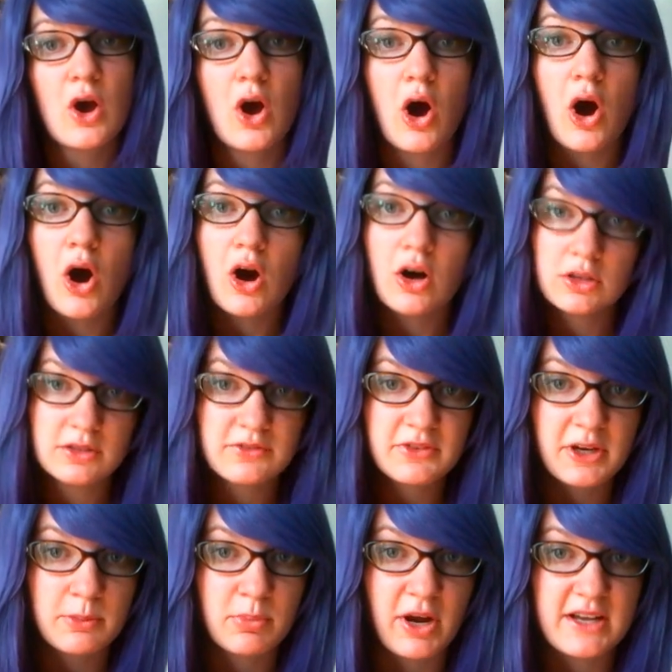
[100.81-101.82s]
all of
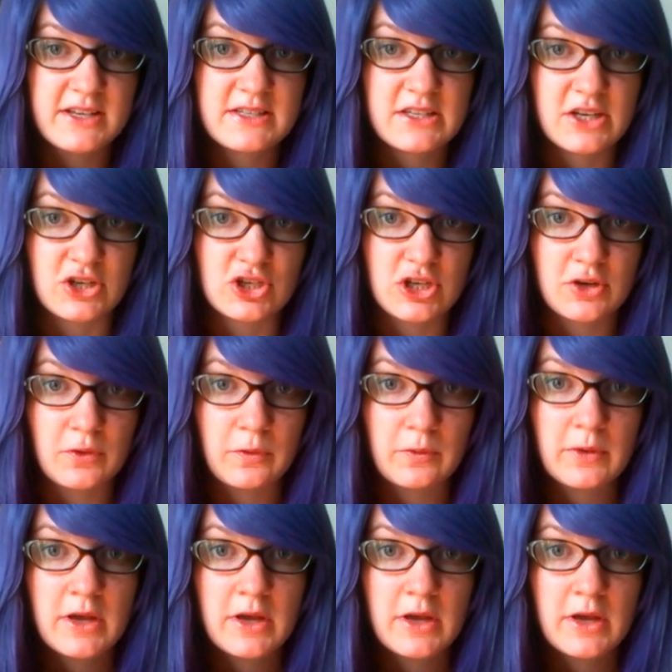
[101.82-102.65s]
your breast tissue.